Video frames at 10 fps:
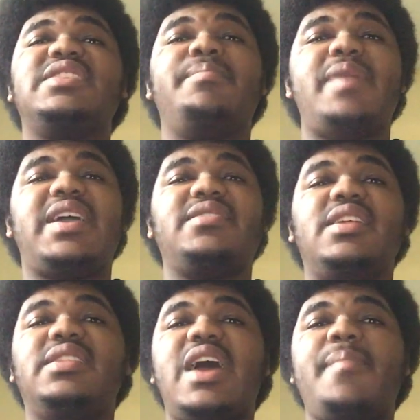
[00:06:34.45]
Get back in
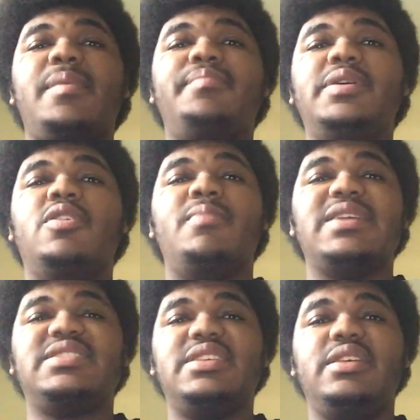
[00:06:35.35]
the lab and put on
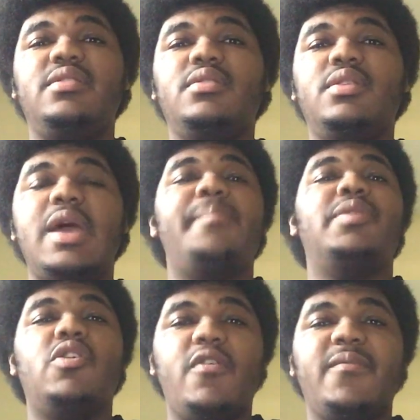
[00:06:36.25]
my city. And
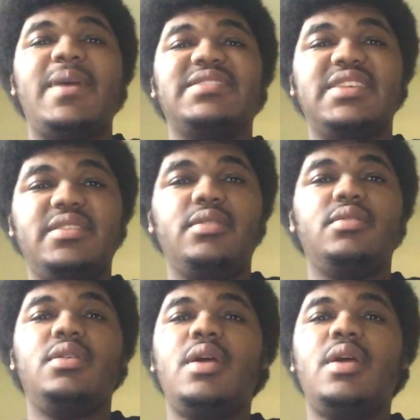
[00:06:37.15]
put on for my city.